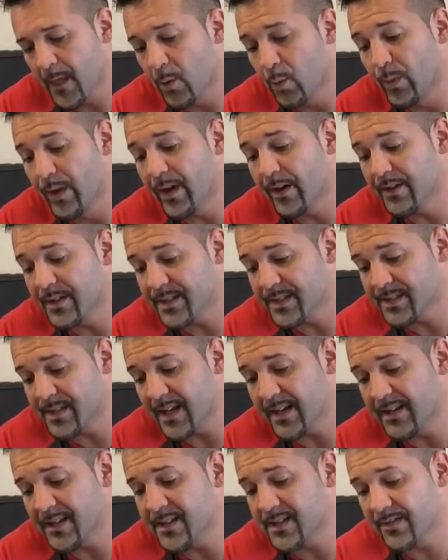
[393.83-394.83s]
We are
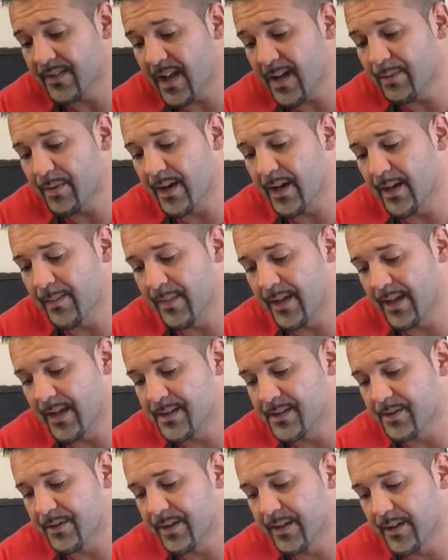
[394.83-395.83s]
descendants of Abraham, they
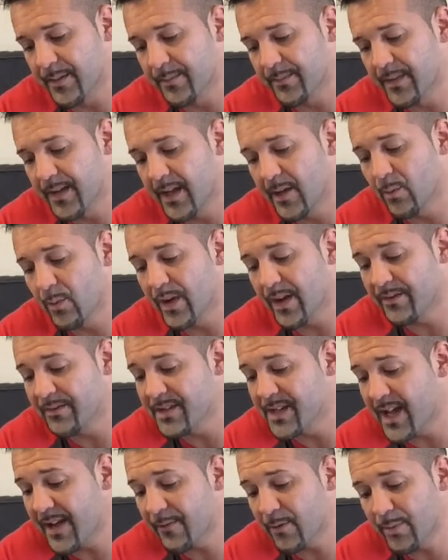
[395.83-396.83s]
answered him, and we have
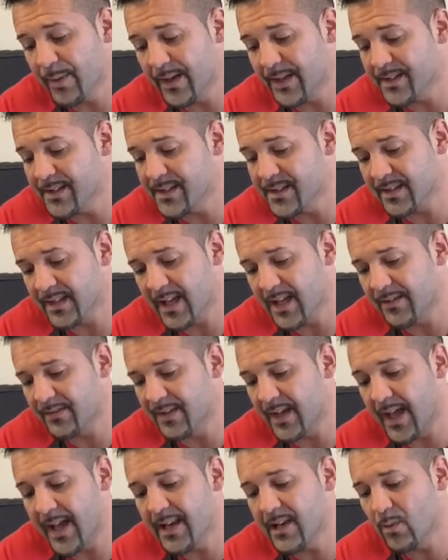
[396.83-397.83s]
never been enslaved
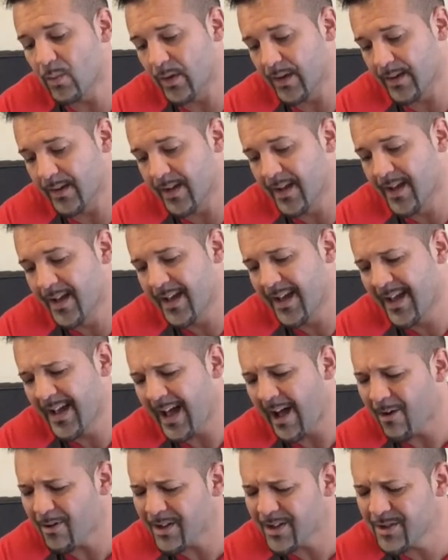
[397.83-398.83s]
to anyone.
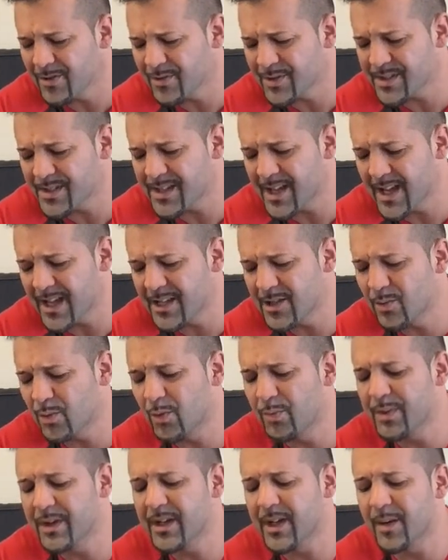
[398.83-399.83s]
How can you say you
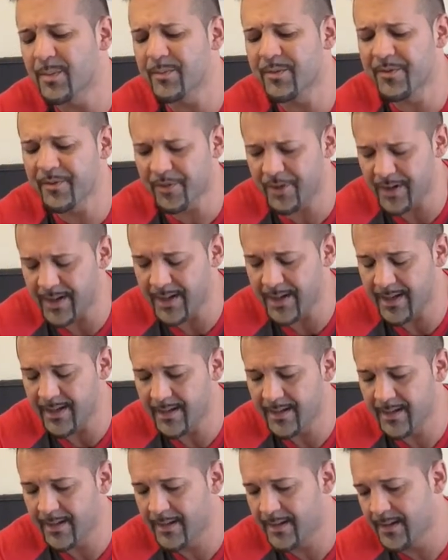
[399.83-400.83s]
will become free?
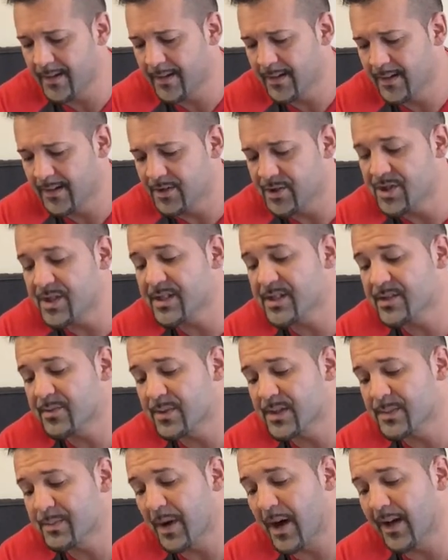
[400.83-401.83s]
Jesus
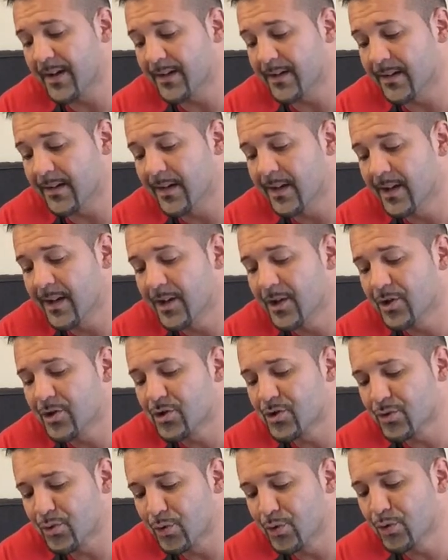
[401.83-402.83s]
responded,
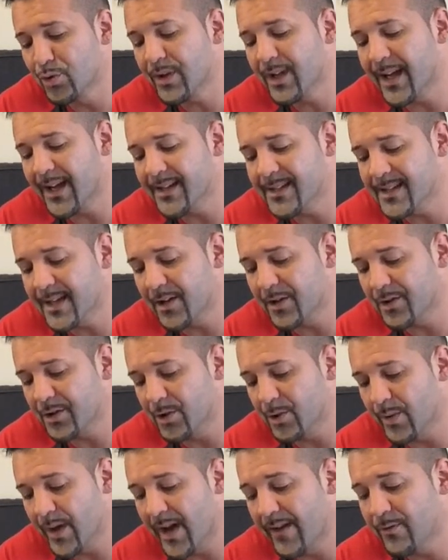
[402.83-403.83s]
truly I tell
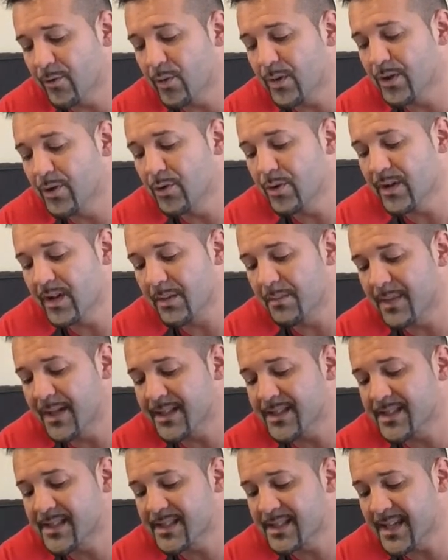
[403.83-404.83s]
you, everyone who
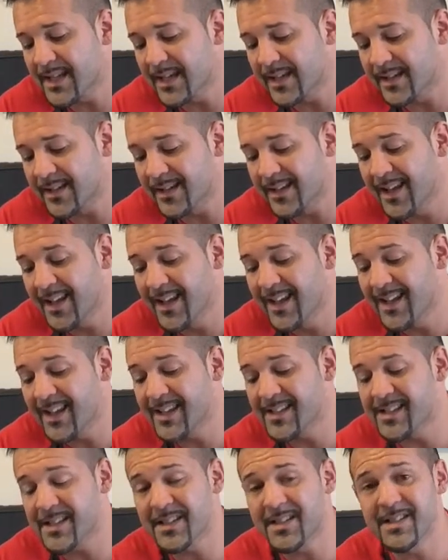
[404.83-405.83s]
commits sin
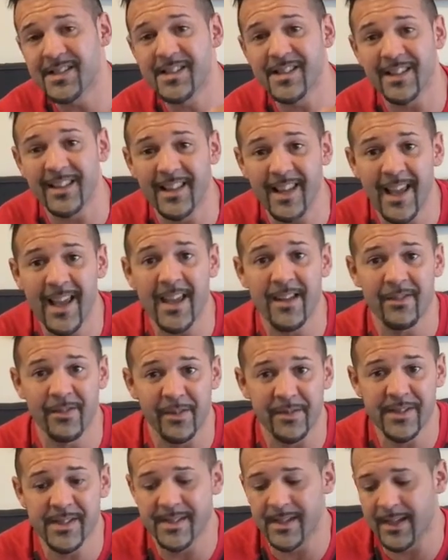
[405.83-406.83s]
is a slave
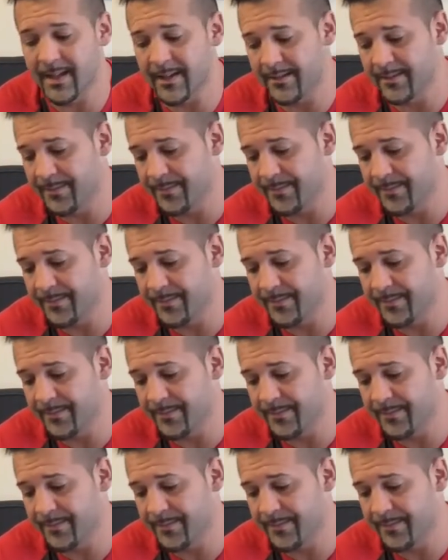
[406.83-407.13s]
of sin.